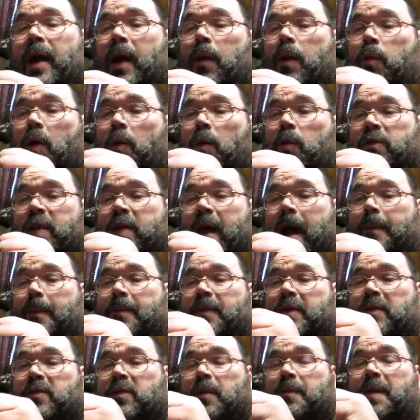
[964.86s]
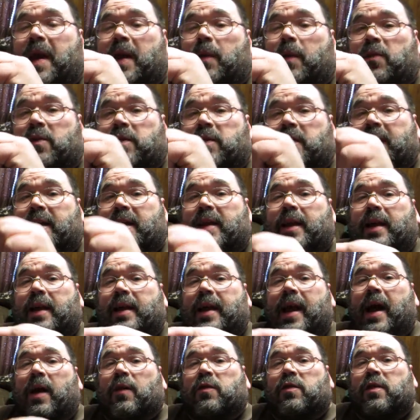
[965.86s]
and what was happening is the paint was leaking on
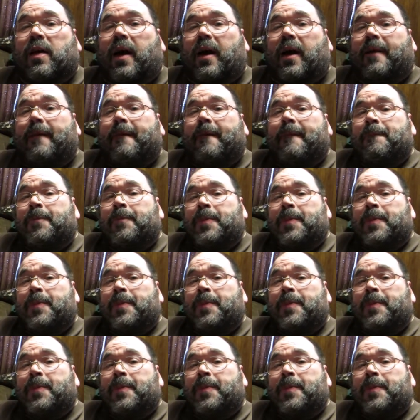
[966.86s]
the outside